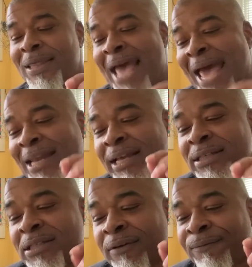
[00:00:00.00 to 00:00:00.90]
That
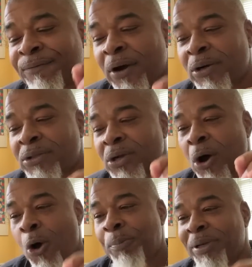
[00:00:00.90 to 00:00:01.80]
is the first
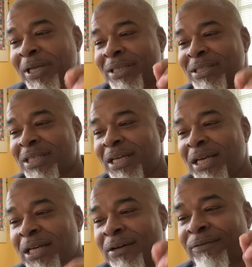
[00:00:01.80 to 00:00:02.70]
opening
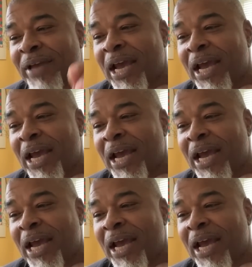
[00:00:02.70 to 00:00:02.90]
scene of